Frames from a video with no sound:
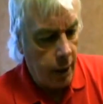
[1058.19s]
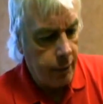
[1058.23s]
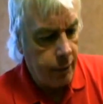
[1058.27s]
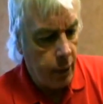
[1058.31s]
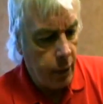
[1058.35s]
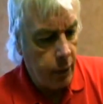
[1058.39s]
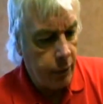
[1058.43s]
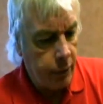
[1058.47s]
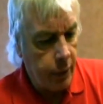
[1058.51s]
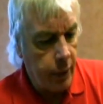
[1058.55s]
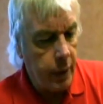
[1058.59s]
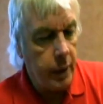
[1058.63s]
I
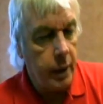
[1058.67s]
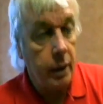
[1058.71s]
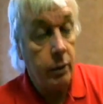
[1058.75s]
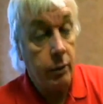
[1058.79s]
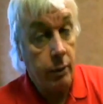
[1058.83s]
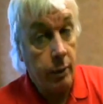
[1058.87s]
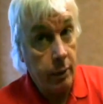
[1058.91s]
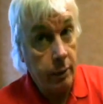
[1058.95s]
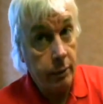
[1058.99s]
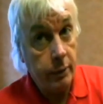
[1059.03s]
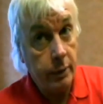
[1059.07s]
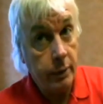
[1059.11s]
voted for
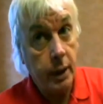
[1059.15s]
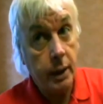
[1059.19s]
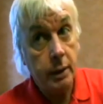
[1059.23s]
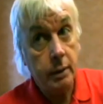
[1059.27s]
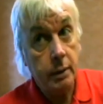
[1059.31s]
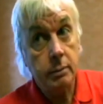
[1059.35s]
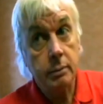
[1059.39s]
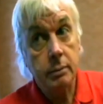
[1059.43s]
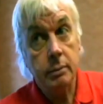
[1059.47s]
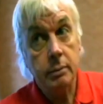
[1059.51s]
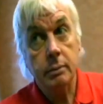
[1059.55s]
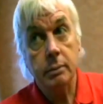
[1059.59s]
you voted for
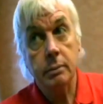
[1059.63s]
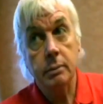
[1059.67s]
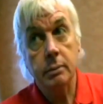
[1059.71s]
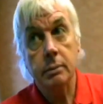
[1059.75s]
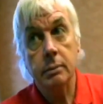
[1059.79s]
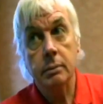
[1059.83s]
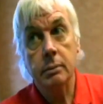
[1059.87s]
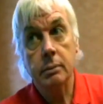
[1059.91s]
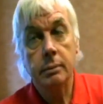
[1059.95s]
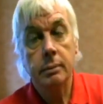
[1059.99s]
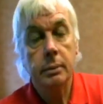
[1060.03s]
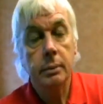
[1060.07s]
that.
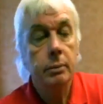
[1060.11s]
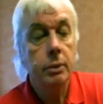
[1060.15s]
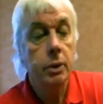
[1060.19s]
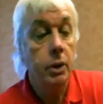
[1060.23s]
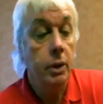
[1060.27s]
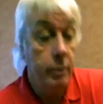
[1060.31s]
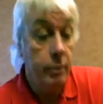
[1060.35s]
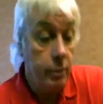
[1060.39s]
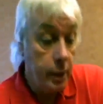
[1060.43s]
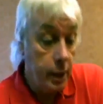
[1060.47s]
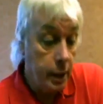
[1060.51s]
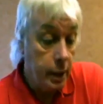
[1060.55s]

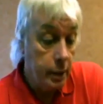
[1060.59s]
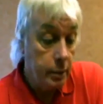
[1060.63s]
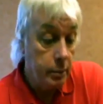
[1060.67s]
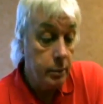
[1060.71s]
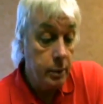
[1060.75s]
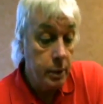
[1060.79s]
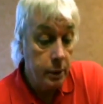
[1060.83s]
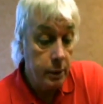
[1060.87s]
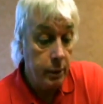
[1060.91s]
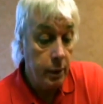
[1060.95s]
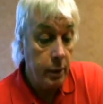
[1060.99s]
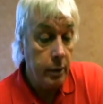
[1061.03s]
You didn't read
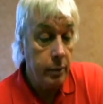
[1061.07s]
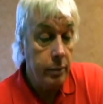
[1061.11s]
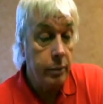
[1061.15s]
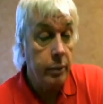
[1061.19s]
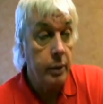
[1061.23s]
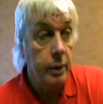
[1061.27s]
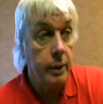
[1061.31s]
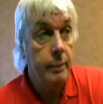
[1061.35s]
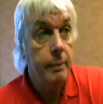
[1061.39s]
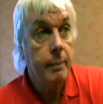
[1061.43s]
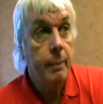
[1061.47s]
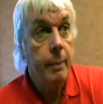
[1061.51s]
it, but you voted
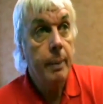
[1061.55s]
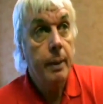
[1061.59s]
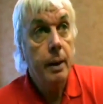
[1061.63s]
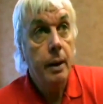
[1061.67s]
for it.